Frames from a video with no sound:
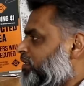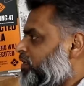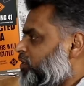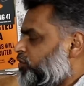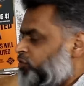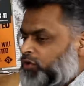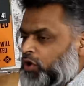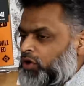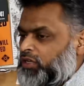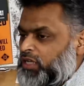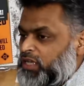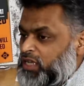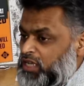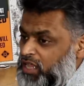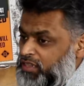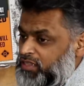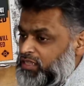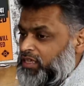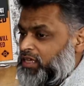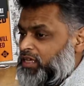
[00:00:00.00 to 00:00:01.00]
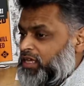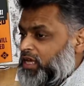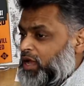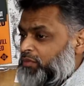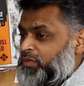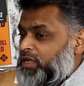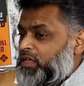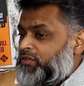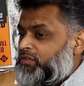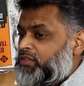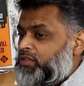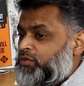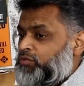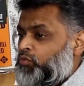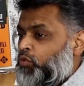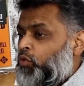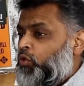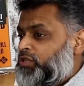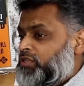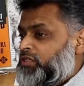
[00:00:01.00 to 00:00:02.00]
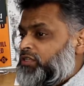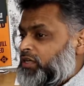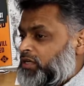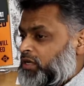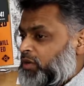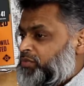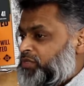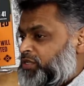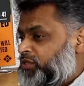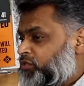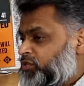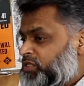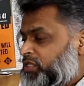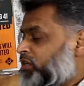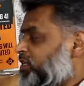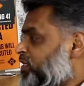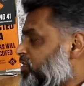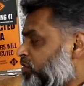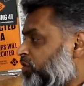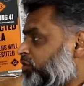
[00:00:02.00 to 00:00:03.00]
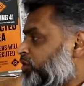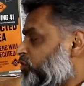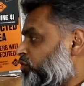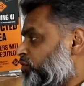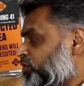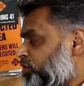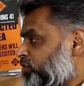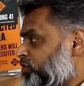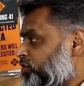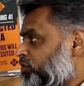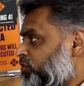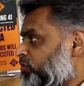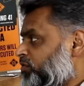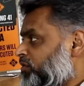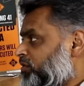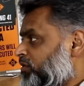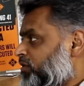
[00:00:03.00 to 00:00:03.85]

You've got nothing. I mean, even the water that comes in your cell is not in your control.